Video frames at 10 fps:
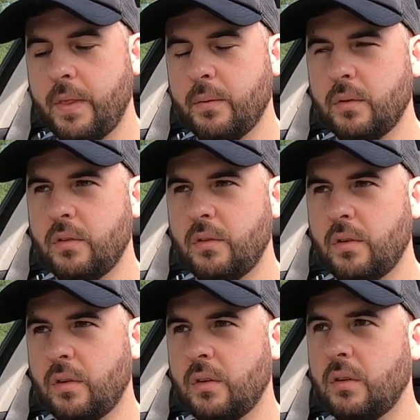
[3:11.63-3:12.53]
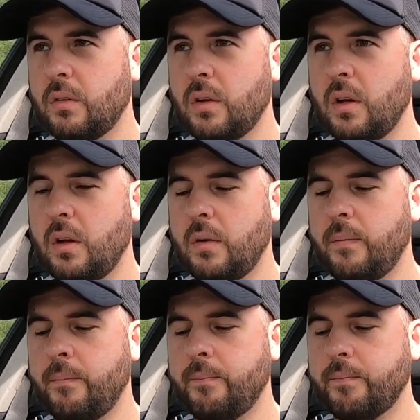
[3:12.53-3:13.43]
That one took I
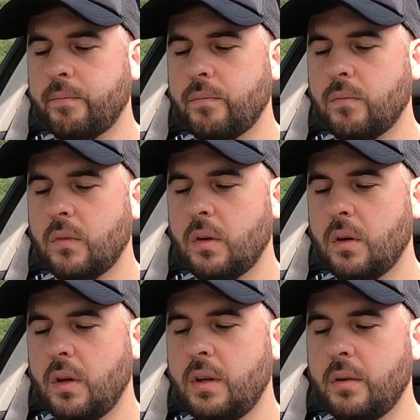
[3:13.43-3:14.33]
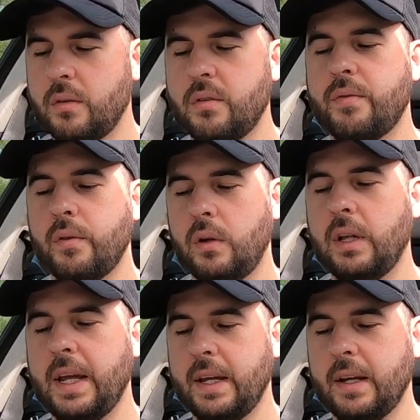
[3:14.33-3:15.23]
think it was a
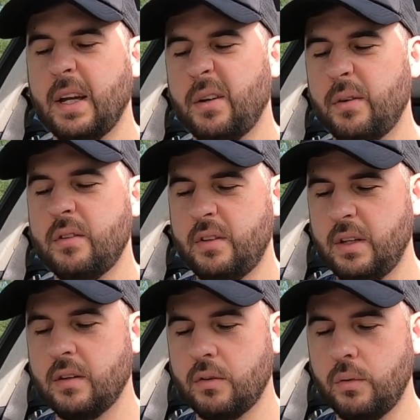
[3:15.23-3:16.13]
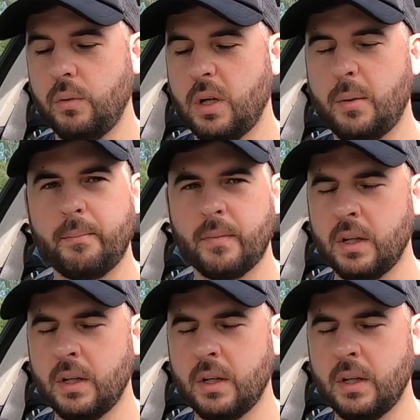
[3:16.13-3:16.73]
full 8 hours all up.